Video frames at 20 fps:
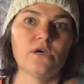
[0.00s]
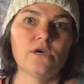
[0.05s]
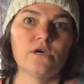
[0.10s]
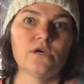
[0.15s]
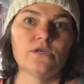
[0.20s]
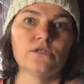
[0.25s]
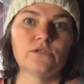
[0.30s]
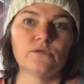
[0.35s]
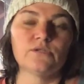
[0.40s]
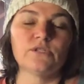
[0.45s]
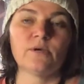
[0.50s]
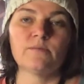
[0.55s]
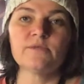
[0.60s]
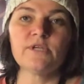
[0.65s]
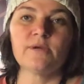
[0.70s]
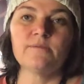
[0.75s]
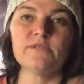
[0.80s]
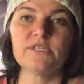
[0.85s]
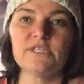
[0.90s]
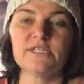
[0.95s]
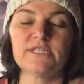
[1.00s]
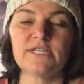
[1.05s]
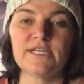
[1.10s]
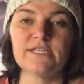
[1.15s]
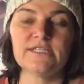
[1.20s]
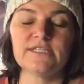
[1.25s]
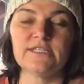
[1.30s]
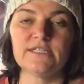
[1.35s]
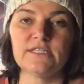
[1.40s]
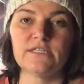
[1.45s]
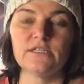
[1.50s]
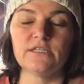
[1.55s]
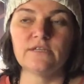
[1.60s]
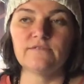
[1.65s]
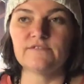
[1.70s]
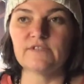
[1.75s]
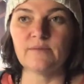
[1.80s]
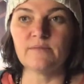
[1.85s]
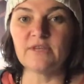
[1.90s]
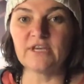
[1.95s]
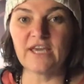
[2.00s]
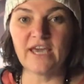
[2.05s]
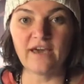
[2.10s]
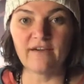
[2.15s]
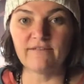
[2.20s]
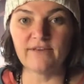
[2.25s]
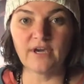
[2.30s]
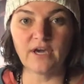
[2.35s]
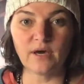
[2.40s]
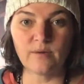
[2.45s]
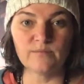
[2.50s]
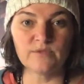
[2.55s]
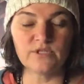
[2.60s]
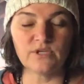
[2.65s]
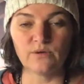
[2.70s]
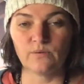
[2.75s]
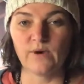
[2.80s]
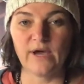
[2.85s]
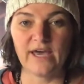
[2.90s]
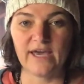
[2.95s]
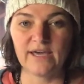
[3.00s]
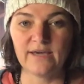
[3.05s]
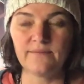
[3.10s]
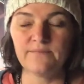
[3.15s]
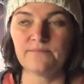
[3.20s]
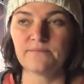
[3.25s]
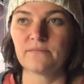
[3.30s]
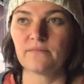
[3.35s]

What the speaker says: So sometimes it's nice if something heavy comes your way,